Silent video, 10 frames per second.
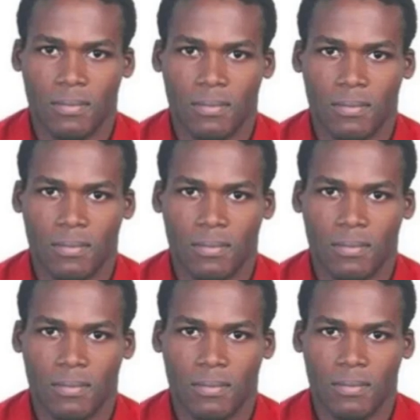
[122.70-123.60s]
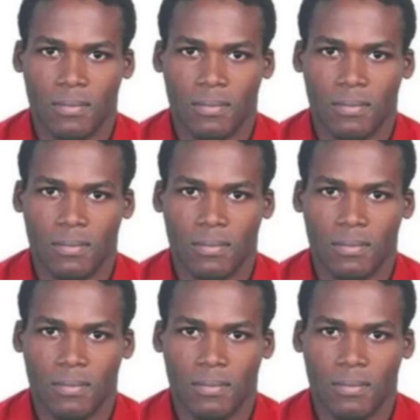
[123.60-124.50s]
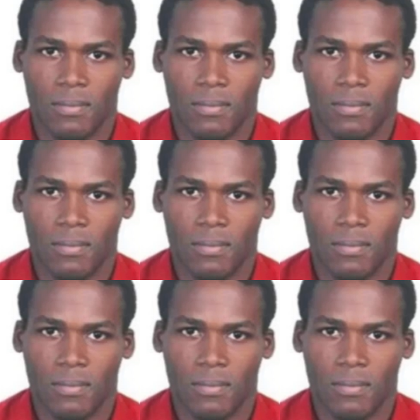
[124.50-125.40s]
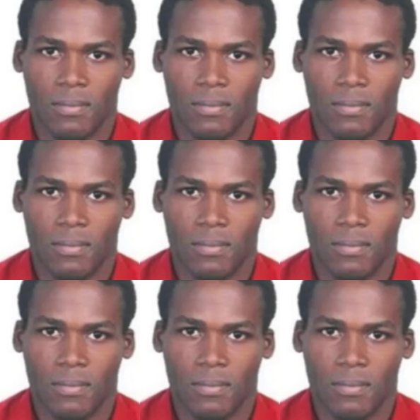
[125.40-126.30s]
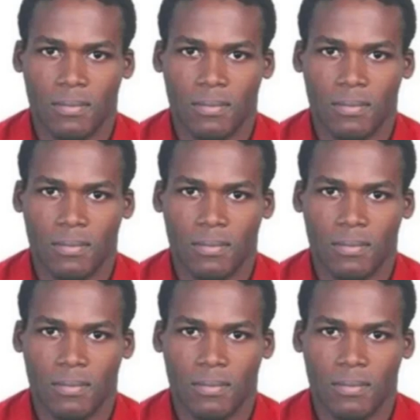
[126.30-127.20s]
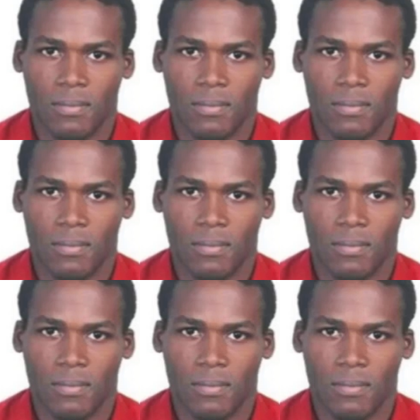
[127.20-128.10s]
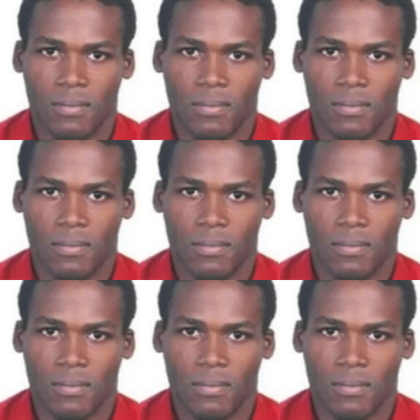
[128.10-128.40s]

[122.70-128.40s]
The face doesn't move, so there is nothing to read.